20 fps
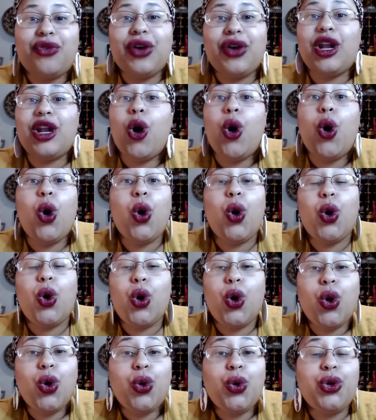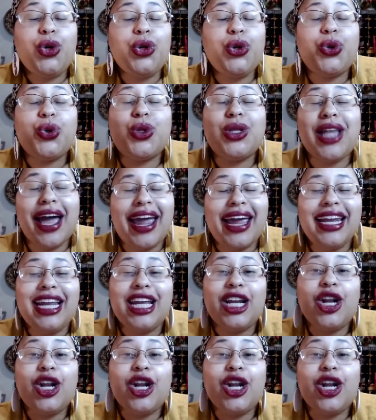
in a whole new light and a